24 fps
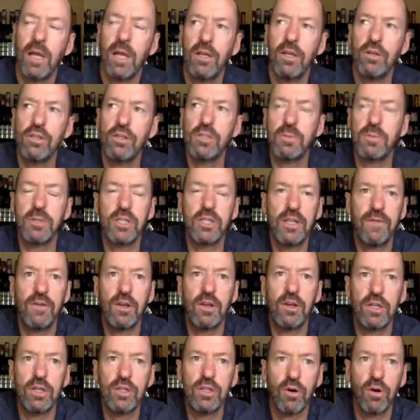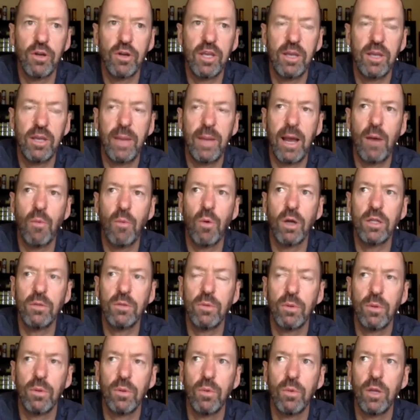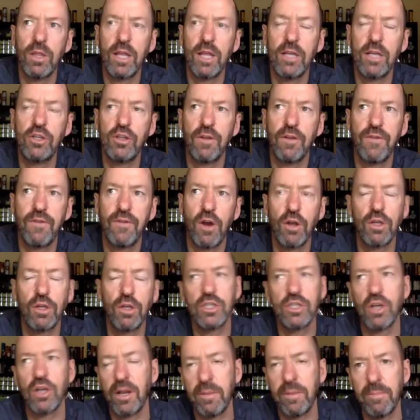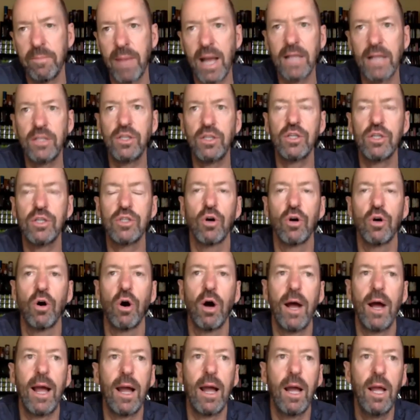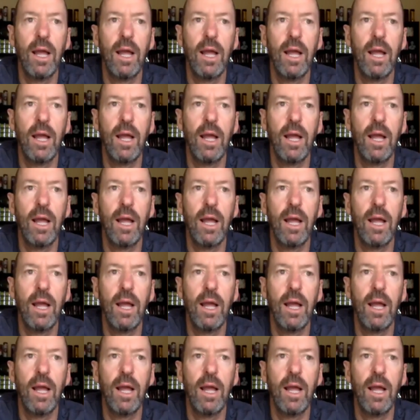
you specifically talking about what what they should focus on in matches or yeah like